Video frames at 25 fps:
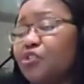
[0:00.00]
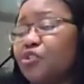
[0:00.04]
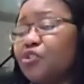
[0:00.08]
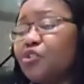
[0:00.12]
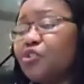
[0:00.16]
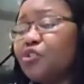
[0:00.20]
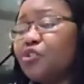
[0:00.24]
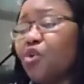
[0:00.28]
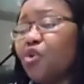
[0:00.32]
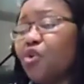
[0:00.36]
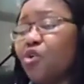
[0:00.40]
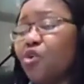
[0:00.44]

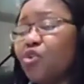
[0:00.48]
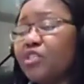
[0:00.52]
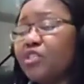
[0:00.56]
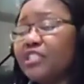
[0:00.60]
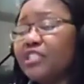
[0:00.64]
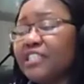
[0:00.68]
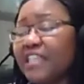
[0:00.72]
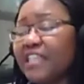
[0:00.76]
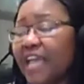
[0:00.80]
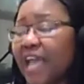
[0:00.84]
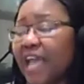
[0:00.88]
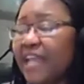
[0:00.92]

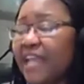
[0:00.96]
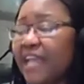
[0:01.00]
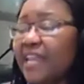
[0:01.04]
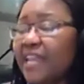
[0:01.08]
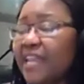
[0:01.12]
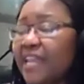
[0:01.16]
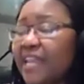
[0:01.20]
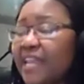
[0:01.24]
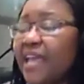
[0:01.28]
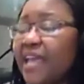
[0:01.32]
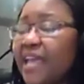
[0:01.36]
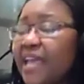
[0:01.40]
So
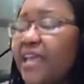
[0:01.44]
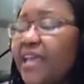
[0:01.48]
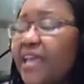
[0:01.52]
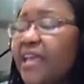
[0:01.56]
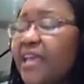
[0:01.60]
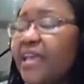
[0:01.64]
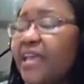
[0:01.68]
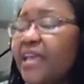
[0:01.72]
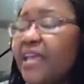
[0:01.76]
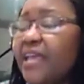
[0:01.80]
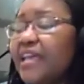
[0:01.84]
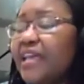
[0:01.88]

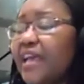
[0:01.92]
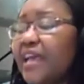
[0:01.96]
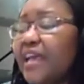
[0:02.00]
DNA